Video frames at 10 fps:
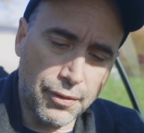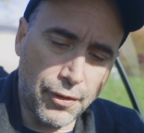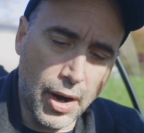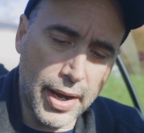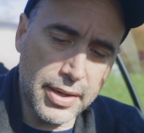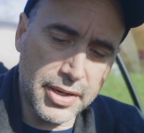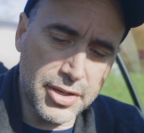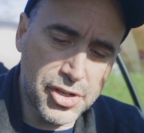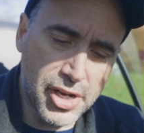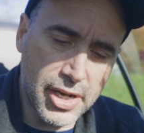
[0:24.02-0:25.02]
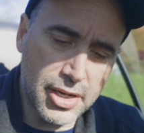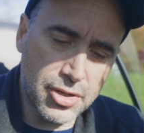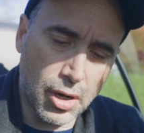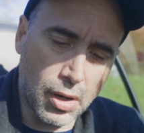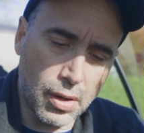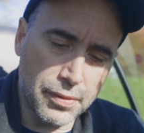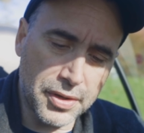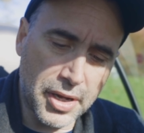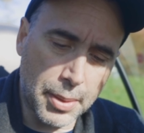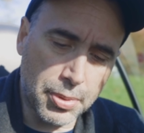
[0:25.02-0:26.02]
find and change all
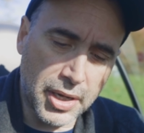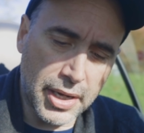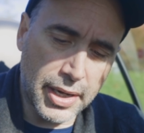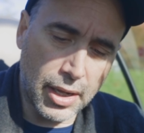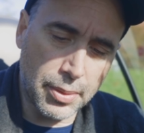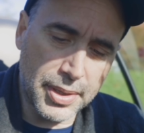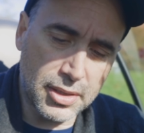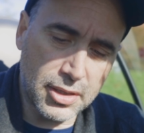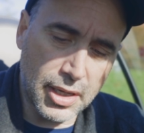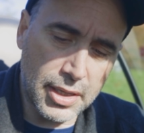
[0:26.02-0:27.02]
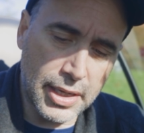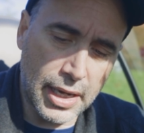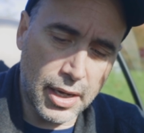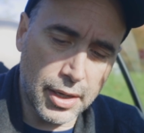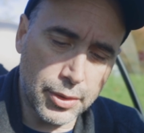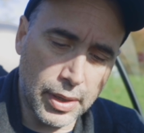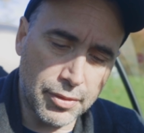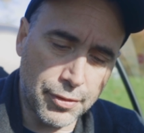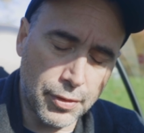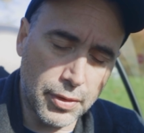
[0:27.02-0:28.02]
the deprecated elements, and now you
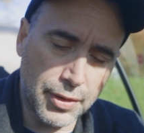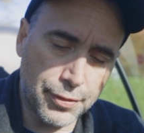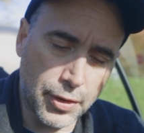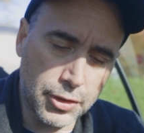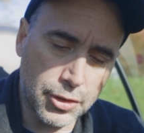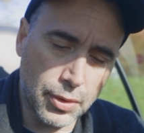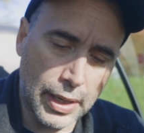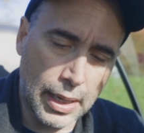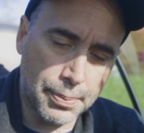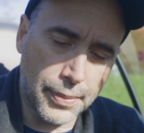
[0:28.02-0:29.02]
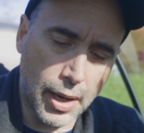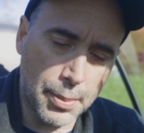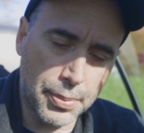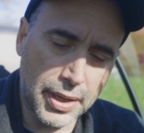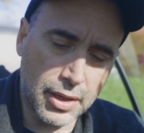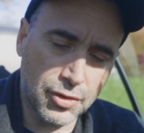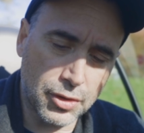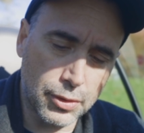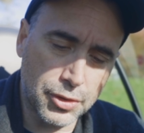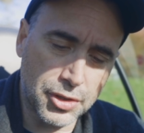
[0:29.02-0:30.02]
have a fully functional app. I'm bringing
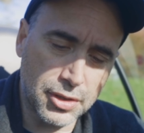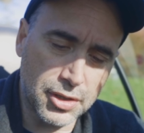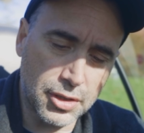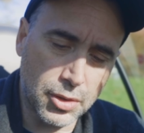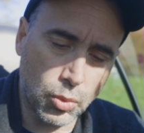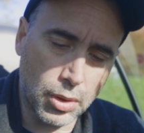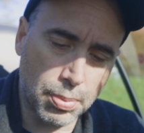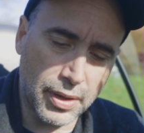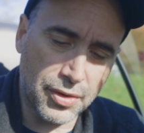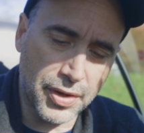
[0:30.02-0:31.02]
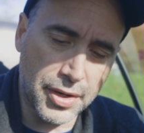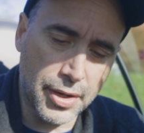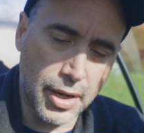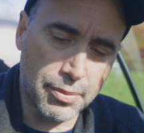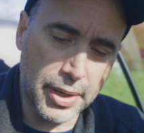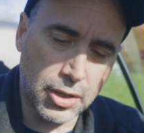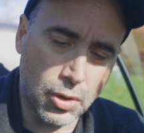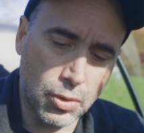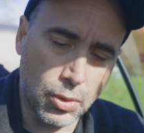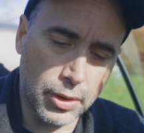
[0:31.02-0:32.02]
solutions into the workplace but none of my
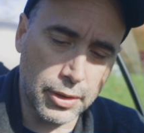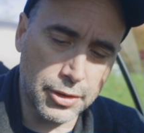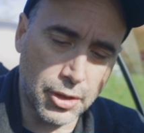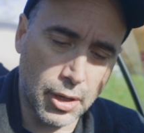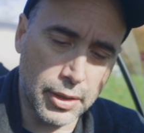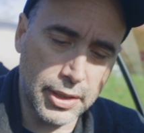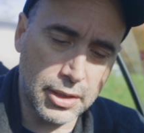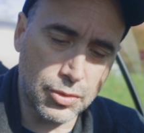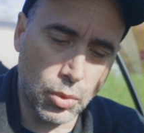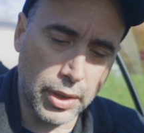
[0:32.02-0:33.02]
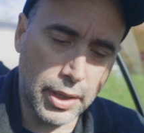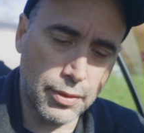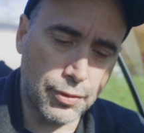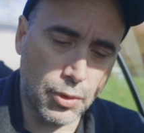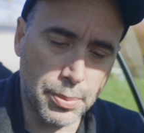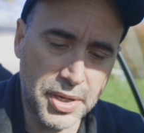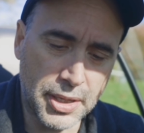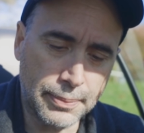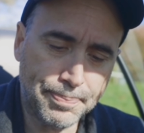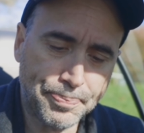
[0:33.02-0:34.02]
coworkers are. It's working for
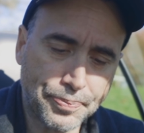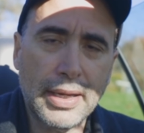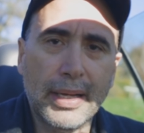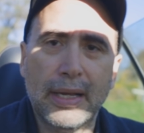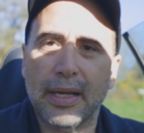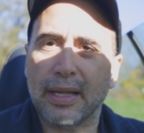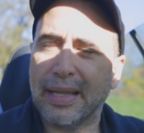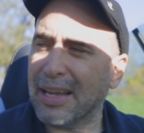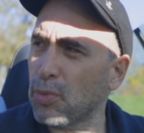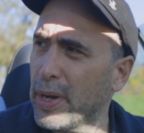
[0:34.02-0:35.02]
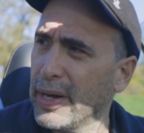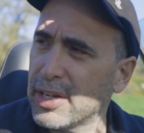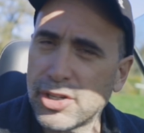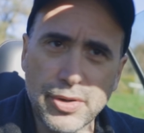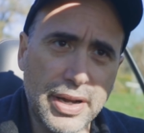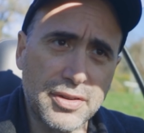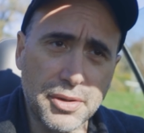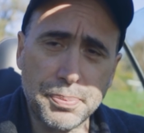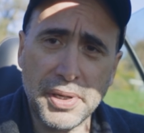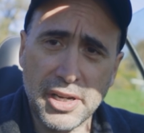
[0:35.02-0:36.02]
me. That's one of the strengths
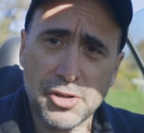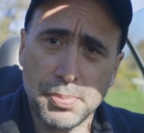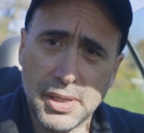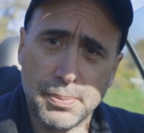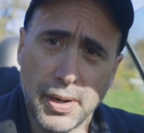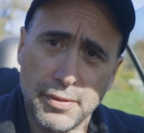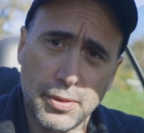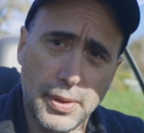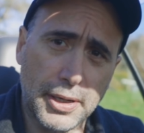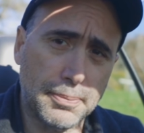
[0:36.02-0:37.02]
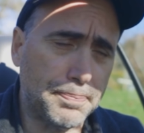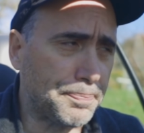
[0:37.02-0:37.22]
of PHP, by the way.